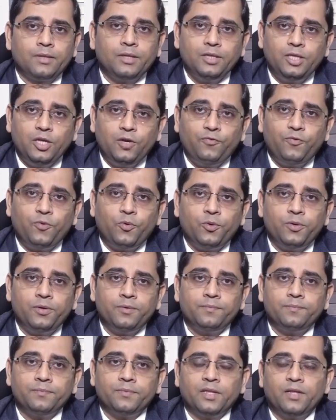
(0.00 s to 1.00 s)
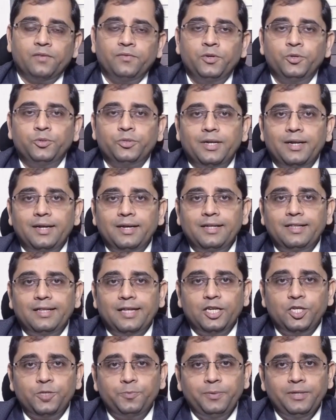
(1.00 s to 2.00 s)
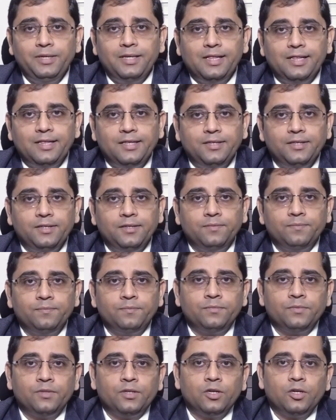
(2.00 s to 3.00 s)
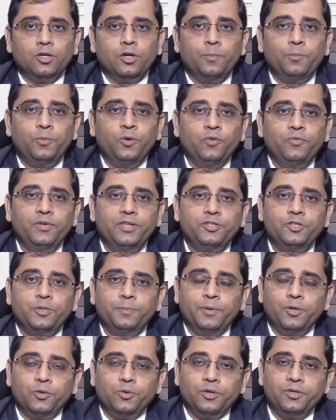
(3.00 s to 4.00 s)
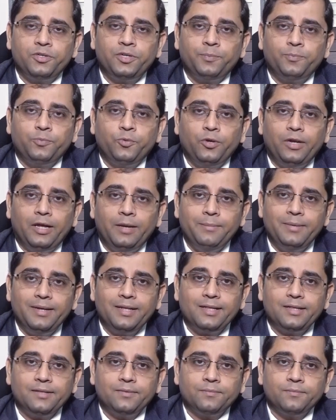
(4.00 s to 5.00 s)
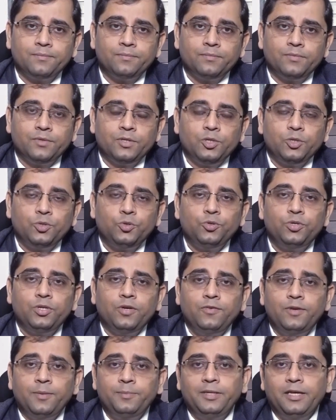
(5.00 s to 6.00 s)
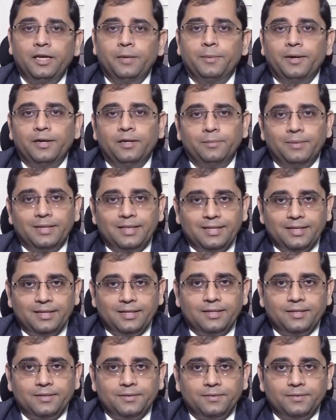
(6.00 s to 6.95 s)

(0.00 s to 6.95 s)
Therefore, we utilize HPLC coupled with triple quadrupole MS to develop the MRM assays.